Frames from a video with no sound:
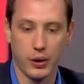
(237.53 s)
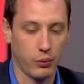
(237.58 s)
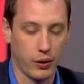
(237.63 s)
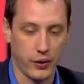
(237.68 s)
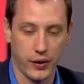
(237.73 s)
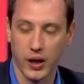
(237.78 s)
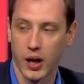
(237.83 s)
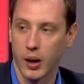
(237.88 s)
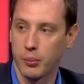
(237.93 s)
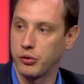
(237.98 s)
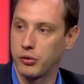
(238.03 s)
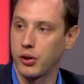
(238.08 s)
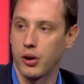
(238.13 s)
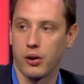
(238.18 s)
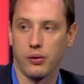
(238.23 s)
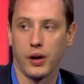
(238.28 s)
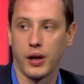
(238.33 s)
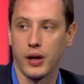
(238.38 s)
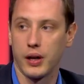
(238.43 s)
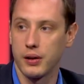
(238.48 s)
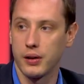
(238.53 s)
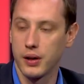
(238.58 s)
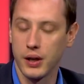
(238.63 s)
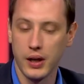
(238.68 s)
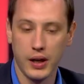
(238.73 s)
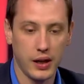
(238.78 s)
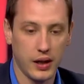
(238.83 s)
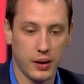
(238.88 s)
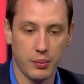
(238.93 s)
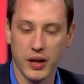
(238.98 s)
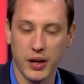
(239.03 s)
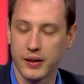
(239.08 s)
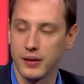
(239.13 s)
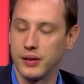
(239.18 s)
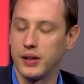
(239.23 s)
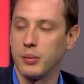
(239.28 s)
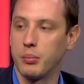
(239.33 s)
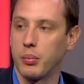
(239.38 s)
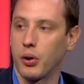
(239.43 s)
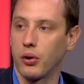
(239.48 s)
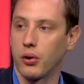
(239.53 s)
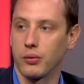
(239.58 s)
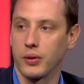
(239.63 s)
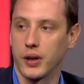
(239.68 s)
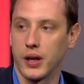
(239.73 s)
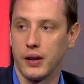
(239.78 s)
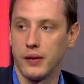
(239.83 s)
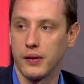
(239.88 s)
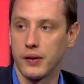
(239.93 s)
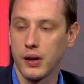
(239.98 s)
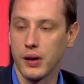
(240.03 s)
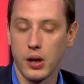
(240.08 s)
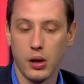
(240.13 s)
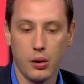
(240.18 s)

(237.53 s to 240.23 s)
He can run the option all right, can make the deep ball reads